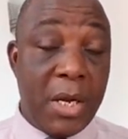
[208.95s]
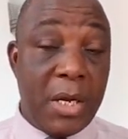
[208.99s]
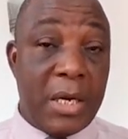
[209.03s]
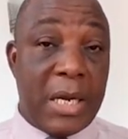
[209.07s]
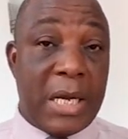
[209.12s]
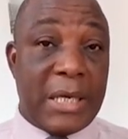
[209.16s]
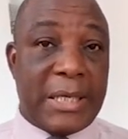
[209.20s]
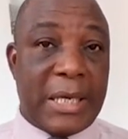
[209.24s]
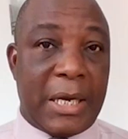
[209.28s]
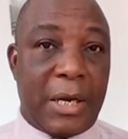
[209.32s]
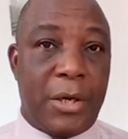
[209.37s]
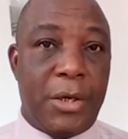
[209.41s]

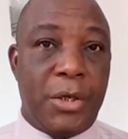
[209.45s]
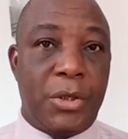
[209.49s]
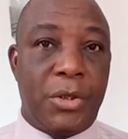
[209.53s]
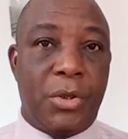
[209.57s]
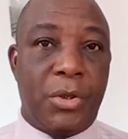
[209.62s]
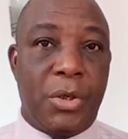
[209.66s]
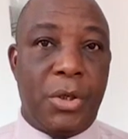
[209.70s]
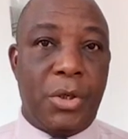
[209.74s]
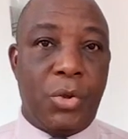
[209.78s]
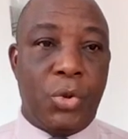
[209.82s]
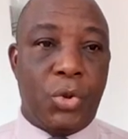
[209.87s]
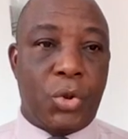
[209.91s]
That's according
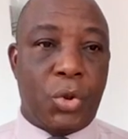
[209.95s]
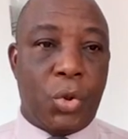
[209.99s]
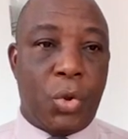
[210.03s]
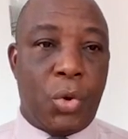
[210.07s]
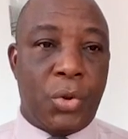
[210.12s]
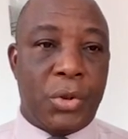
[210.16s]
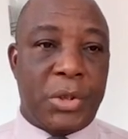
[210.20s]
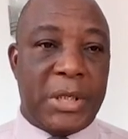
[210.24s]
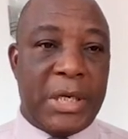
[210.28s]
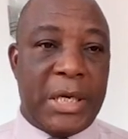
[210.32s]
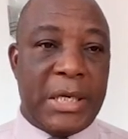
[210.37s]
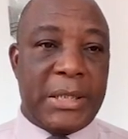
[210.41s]
to news
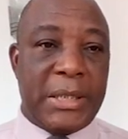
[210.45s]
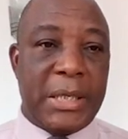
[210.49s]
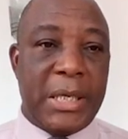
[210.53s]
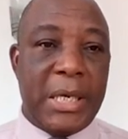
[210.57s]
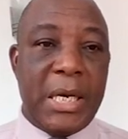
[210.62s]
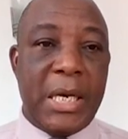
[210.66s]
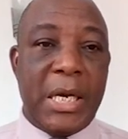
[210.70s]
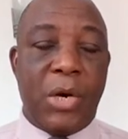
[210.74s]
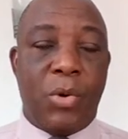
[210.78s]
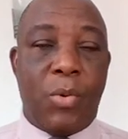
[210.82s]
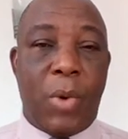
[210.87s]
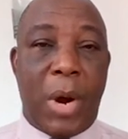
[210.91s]
sources,
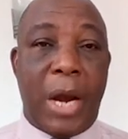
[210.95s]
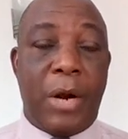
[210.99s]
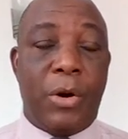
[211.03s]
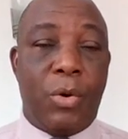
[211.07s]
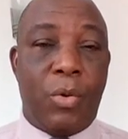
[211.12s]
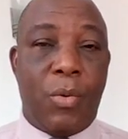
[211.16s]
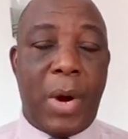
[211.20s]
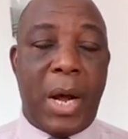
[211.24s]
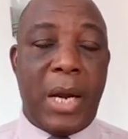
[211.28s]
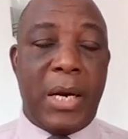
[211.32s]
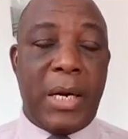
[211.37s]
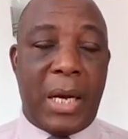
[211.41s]
while
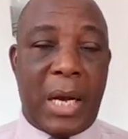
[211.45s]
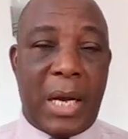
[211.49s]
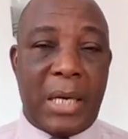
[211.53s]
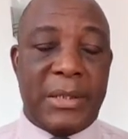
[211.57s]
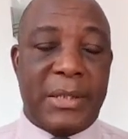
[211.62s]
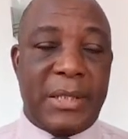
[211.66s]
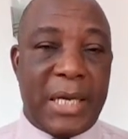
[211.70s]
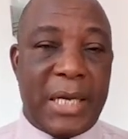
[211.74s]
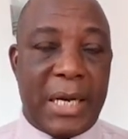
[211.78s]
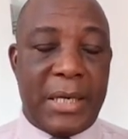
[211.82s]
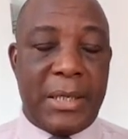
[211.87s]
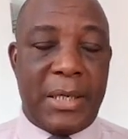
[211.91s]
Rwanda
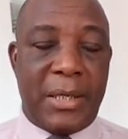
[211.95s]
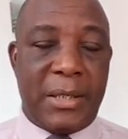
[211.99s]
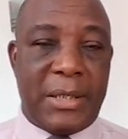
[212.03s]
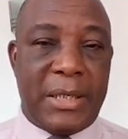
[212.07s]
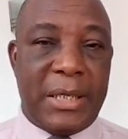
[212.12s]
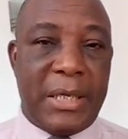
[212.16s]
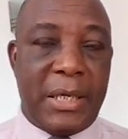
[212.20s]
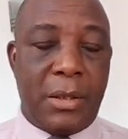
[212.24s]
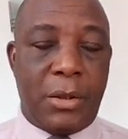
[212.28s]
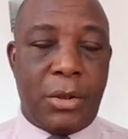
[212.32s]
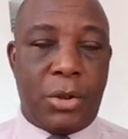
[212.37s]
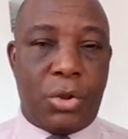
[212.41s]
has signed a
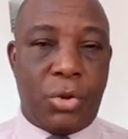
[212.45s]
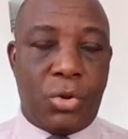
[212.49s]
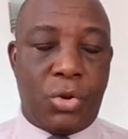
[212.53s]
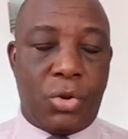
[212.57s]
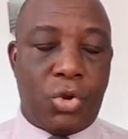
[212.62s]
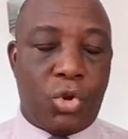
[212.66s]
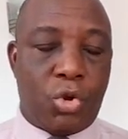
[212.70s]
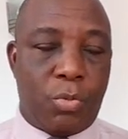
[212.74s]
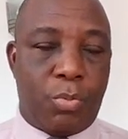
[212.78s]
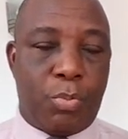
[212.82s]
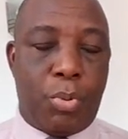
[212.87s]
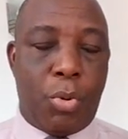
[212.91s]
deal to
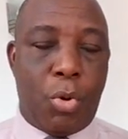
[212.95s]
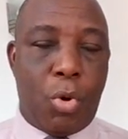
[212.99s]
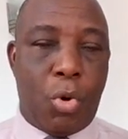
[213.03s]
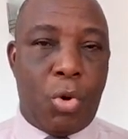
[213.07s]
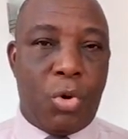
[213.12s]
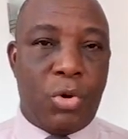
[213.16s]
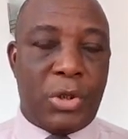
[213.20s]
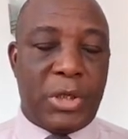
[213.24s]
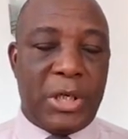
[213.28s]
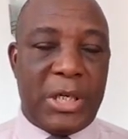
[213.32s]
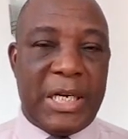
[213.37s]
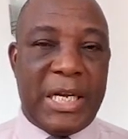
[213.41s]

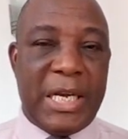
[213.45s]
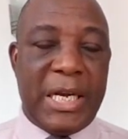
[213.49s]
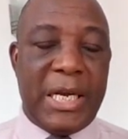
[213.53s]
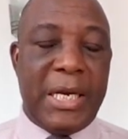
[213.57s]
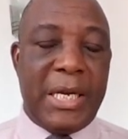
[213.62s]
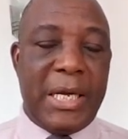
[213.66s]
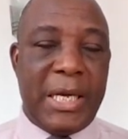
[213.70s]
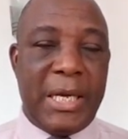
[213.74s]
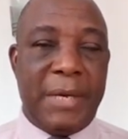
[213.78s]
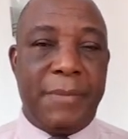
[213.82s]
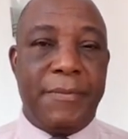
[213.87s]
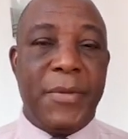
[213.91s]
support
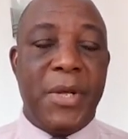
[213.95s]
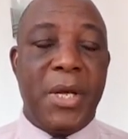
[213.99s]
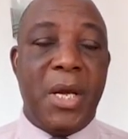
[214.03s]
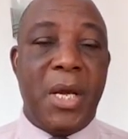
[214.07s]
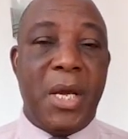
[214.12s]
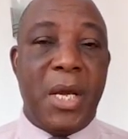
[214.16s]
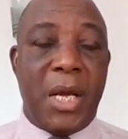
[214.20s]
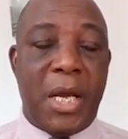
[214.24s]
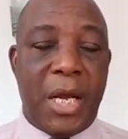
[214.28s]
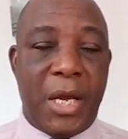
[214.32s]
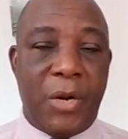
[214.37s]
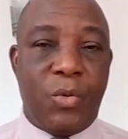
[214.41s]
Guinea
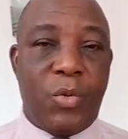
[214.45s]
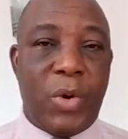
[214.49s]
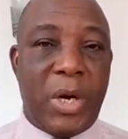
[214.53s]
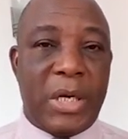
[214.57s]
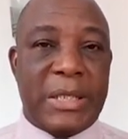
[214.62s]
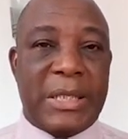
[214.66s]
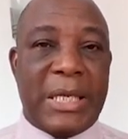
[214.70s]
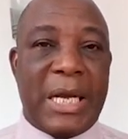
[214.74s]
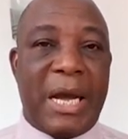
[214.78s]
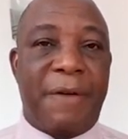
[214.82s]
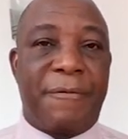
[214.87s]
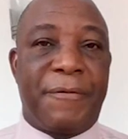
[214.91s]
in
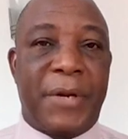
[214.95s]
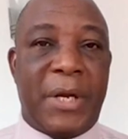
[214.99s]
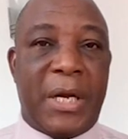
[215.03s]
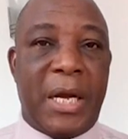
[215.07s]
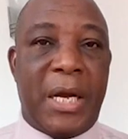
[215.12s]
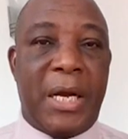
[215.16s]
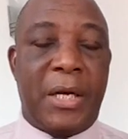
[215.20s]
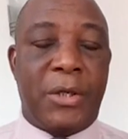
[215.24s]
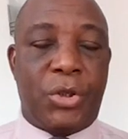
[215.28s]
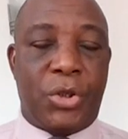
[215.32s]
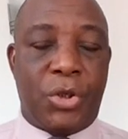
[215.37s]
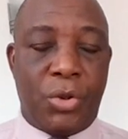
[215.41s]
West
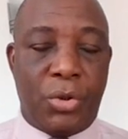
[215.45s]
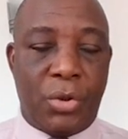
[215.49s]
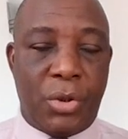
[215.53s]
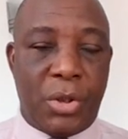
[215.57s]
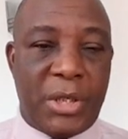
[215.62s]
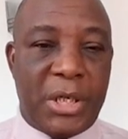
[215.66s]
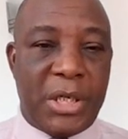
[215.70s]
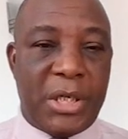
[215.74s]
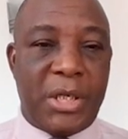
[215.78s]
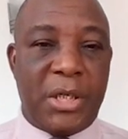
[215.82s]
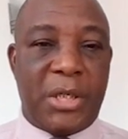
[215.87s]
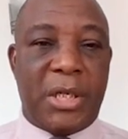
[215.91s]
Africa to
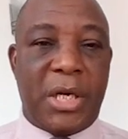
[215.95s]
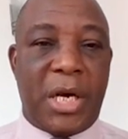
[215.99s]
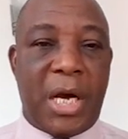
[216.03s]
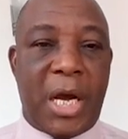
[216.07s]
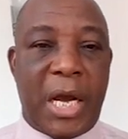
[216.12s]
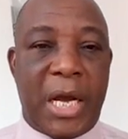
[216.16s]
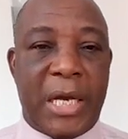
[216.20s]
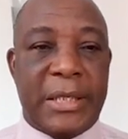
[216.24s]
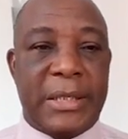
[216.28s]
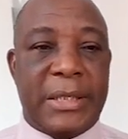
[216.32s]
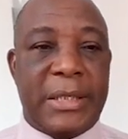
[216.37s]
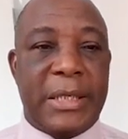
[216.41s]

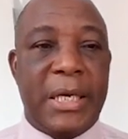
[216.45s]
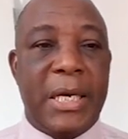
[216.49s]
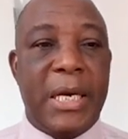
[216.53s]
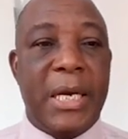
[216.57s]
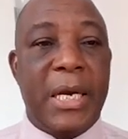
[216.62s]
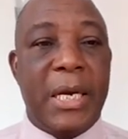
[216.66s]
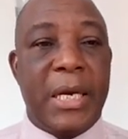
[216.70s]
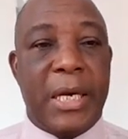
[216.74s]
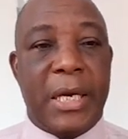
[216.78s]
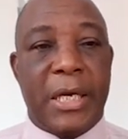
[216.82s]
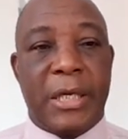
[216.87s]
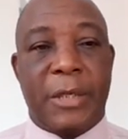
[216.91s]
digitize
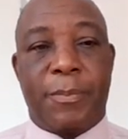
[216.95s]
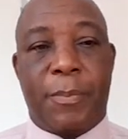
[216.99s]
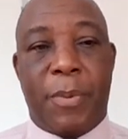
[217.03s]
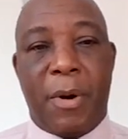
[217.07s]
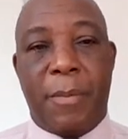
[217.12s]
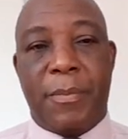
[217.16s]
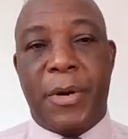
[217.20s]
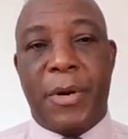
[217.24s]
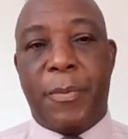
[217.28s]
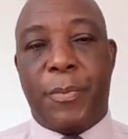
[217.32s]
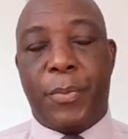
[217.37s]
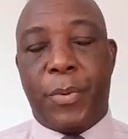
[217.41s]
its
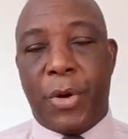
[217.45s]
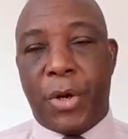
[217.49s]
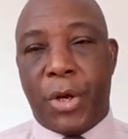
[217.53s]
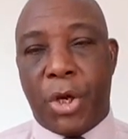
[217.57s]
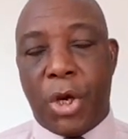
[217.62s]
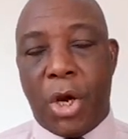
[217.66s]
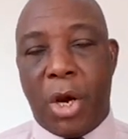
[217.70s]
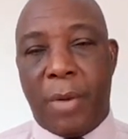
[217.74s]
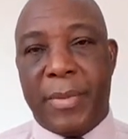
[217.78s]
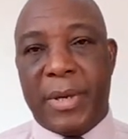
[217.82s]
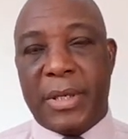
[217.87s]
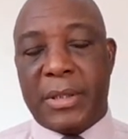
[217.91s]
public
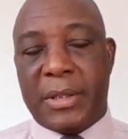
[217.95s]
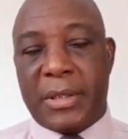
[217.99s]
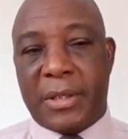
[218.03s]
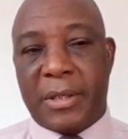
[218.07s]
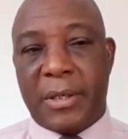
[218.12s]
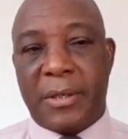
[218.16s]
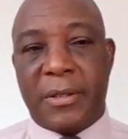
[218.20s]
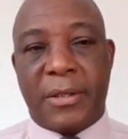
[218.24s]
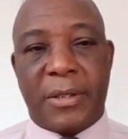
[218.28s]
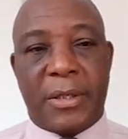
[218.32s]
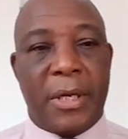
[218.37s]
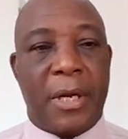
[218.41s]
procurement
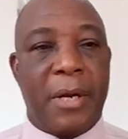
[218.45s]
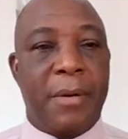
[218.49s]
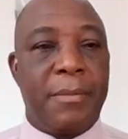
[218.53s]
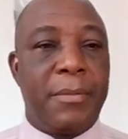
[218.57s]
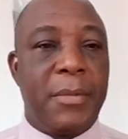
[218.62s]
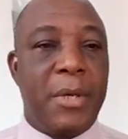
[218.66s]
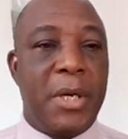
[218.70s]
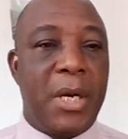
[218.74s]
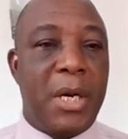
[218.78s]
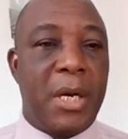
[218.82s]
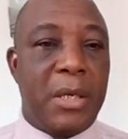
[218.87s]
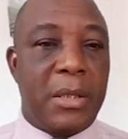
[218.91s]
system.